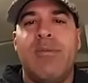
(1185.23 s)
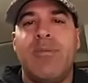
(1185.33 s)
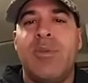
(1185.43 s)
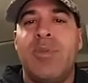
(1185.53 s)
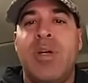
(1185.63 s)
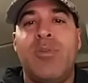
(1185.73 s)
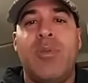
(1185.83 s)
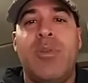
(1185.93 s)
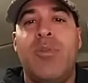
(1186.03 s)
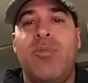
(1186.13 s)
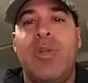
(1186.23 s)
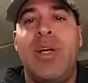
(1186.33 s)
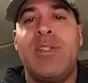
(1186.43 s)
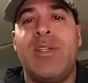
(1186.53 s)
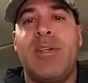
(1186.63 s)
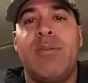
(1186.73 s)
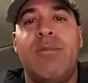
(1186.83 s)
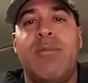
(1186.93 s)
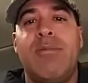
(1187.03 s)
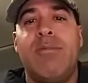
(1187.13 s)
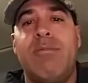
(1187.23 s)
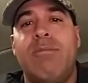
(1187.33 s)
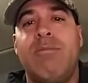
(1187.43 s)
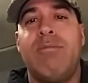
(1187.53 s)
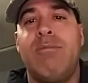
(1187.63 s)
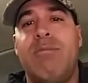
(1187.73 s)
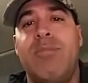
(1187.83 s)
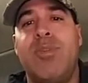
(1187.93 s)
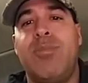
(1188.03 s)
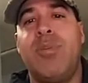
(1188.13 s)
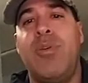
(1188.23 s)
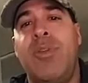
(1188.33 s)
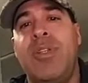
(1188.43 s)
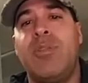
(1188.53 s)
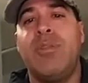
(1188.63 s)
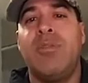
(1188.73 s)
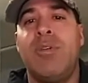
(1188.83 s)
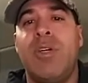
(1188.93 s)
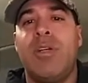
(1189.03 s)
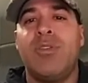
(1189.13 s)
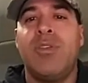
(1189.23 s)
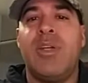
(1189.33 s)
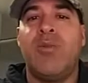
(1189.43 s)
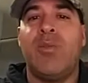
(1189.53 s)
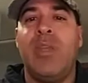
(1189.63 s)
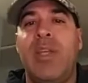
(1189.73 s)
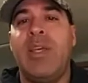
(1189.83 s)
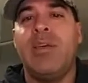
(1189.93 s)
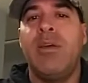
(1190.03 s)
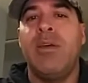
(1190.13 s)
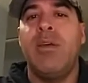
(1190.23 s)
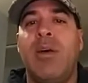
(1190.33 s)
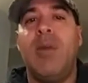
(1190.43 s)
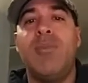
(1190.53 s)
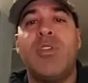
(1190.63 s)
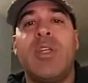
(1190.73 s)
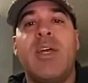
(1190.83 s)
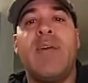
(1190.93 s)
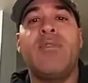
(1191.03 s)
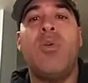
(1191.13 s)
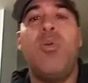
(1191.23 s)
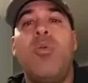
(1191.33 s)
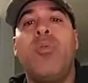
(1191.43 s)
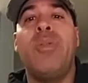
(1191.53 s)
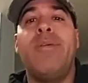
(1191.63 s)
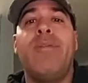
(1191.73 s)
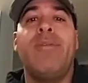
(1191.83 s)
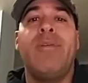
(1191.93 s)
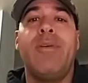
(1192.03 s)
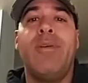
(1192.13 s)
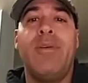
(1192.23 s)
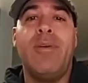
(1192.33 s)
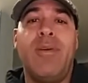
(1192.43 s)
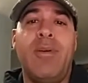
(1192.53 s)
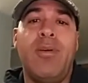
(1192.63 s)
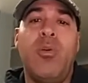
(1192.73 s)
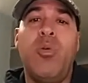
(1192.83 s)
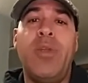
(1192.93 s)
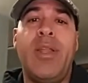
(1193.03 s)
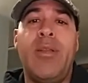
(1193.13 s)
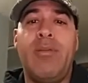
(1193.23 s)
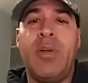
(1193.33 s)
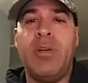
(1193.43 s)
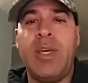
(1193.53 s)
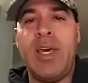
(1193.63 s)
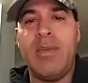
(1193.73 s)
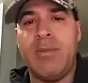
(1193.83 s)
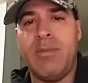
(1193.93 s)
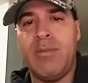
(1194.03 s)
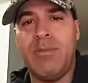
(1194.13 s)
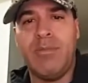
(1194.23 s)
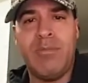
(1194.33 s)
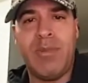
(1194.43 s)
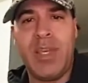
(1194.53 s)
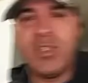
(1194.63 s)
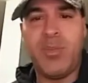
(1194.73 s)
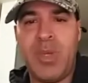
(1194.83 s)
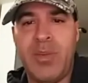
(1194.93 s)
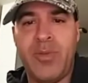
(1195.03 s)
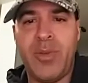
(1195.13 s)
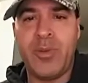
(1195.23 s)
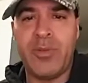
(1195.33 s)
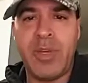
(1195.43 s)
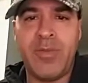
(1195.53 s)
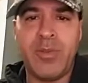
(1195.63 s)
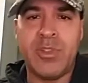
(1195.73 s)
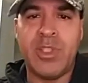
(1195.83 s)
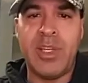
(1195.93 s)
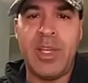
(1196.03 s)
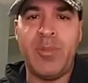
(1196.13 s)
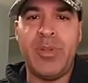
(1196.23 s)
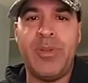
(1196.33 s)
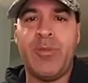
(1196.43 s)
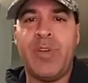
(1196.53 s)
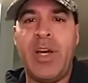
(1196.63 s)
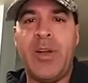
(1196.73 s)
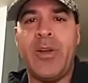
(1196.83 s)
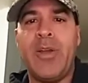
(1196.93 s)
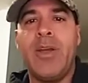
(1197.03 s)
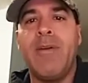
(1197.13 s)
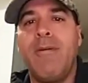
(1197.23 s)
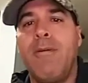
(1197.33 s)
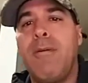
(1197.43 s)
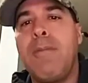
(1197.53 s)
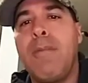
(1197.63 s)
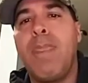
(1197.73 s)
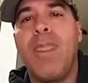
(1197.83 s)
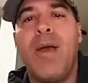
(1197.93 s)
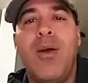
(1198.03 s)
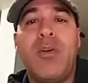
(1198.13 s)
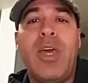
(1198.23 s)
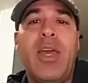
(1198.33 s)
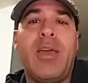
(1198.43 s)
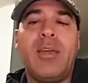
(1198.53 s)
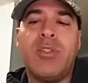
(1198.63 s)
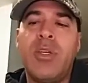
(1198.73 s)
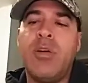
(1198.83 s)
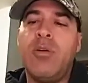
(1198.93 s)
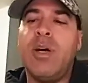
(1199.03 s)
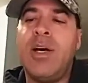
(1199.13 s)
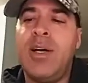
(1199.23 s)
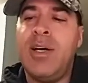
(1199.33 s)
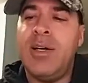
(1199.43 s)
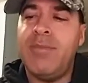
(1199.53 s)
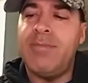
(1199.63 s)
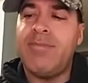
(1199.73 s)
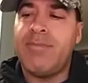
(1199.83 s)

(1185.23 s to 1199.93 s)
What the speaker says: Sometimes with little plastic components. Oh gosh, now we're leaning. I'm just going to have to hold it. Okay. Thanks, Pig, for your efforts tonight, but you're fired. Okay, so